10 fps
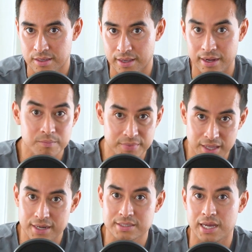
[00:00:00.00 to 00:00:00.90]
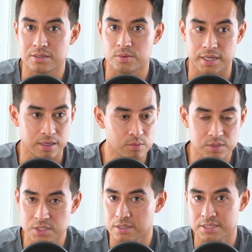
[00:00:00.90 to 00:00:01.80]
And I'm not exaggerating. It
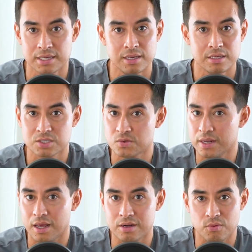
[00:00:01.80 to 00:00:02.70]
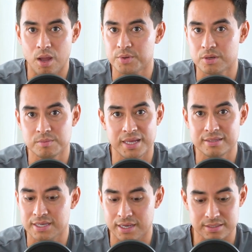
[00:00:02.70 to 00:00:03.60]
was just straight out of Robin Hood Men
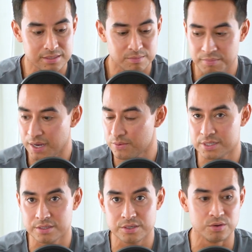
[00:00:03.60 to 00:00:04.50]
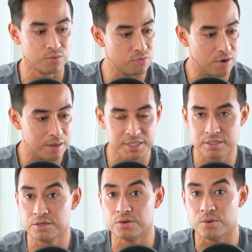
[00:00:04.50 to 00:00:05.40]
in Tights. Mary to you, Robin
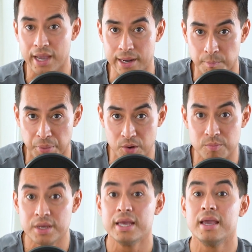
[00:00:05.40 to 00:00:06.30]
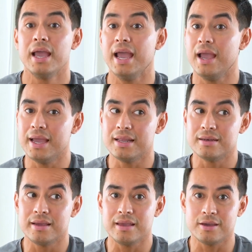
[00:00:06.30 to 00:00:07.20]
to you, and boom.
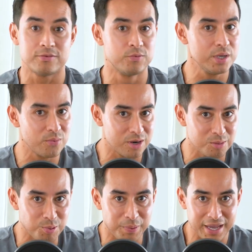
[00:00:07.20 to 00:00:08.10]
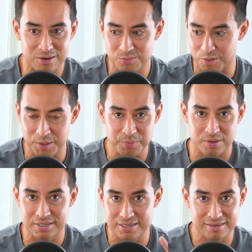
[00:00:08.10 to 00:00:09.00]
And if we weren't prepared with people
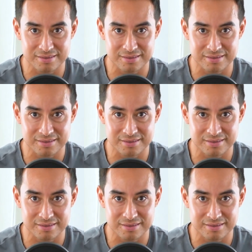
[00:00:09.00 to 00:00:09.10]
on